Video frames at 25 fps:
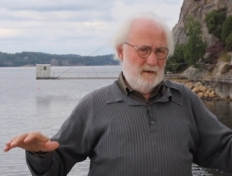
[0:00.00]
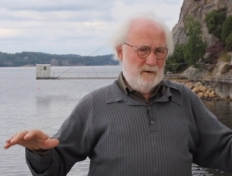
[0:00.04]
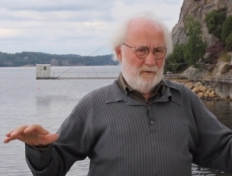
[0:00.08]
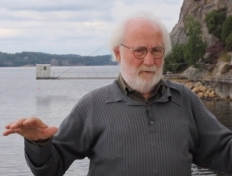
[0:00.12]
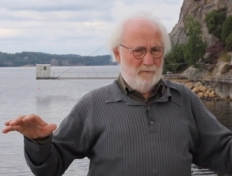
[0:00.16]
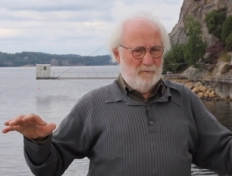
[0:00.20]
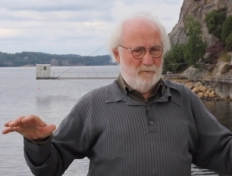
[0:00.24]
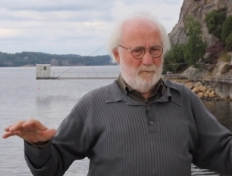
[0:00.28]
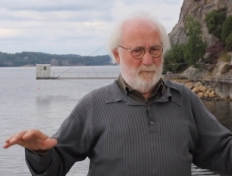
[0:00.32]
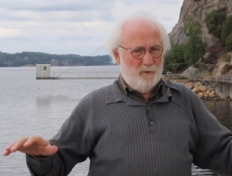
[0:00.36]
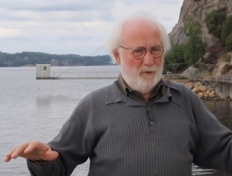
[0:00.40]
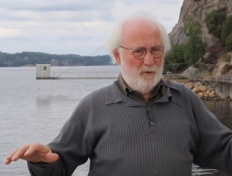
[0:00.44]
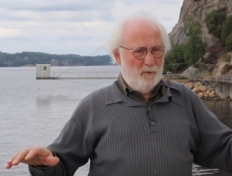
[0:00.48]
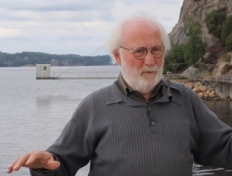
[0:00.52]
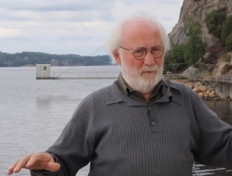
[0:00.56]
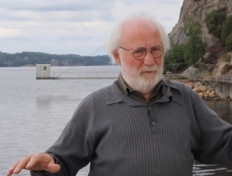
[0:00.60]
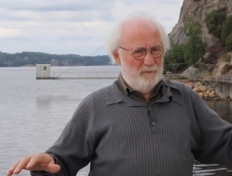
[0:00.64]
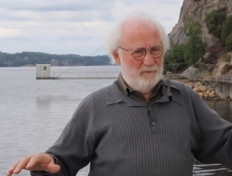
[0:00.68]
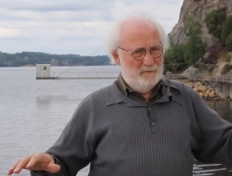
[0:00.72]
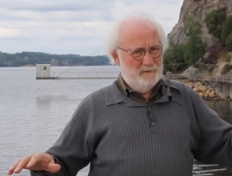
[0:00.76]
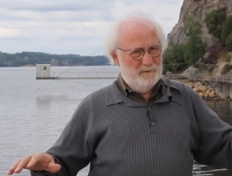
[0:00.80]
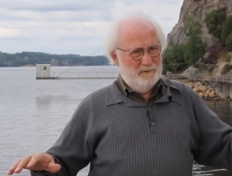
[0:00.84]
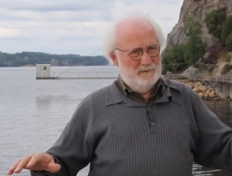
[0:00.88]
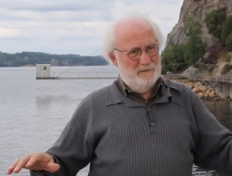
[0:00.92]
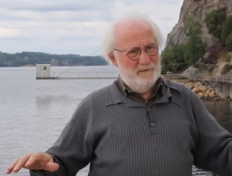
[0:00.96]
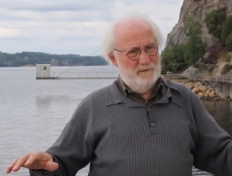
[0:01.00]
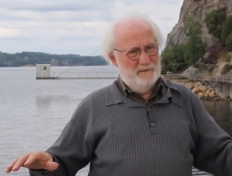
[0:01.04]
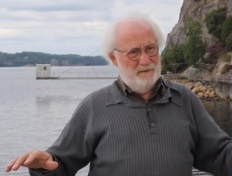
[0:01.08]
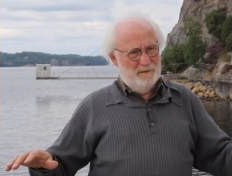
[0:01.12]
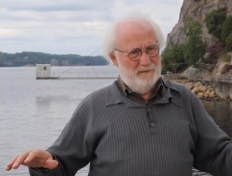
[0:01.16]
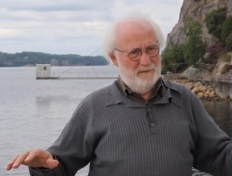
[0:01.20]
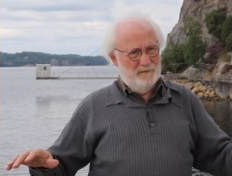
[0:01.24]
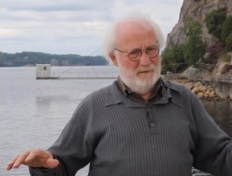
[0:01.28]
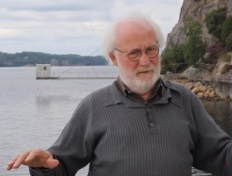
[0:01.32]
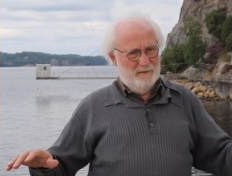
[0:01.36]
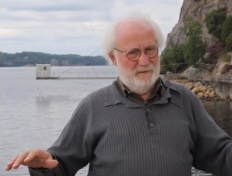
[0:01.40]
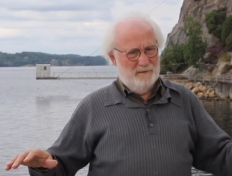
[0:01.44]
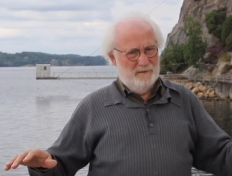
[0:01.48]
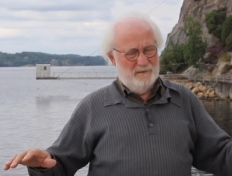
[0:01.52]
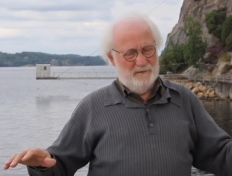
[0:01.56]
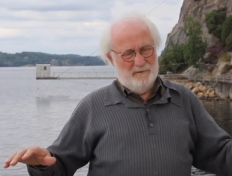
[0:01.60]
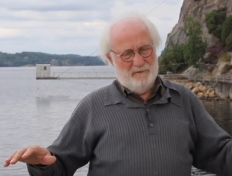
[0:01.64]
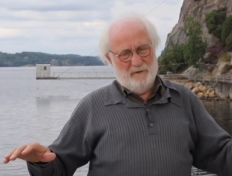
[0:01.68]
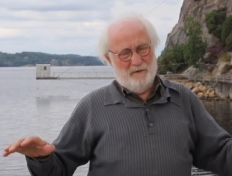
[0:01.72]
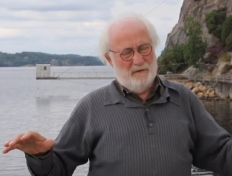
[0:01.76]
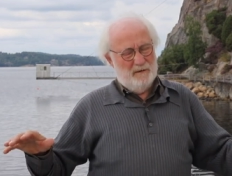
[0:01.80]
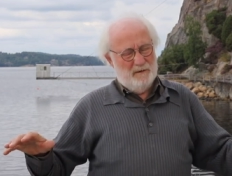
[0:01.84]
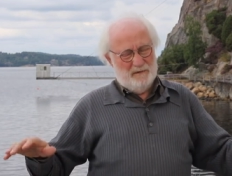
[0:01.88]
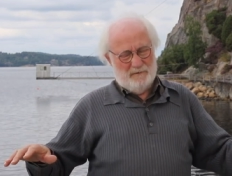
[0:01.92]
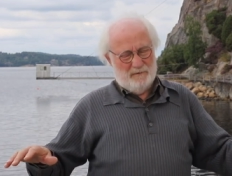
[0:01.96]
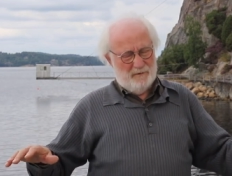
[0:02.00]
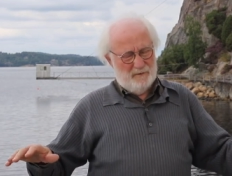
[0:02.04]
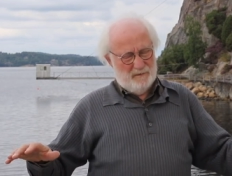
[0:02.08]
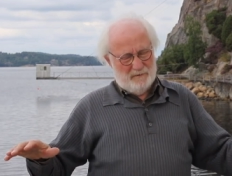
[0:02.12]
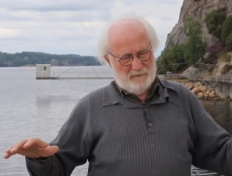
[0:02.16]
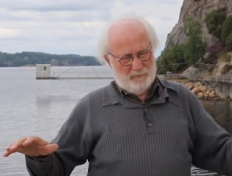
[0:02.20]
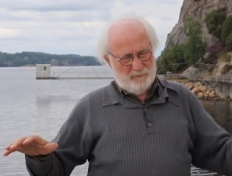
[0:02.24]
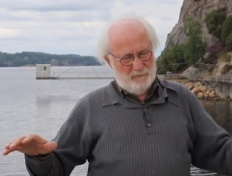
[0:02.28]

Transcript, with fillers: on the poles and uh,